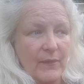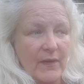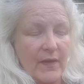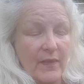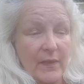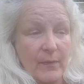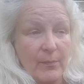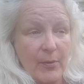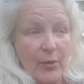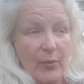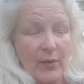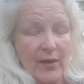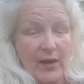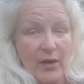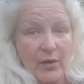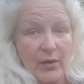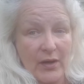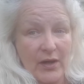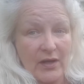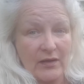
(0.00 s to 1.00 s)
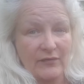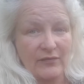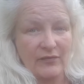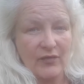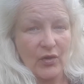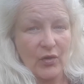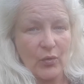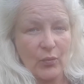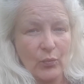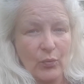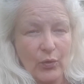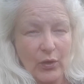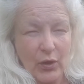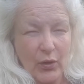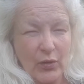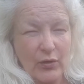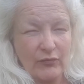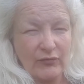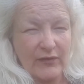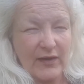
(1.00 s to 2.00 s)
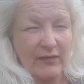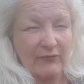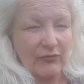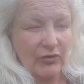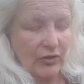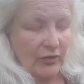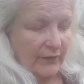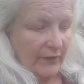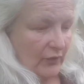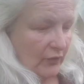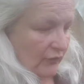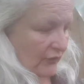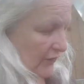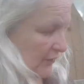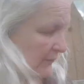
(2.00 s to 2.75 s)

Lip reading: in the boat area. So we'll go over and have a look at those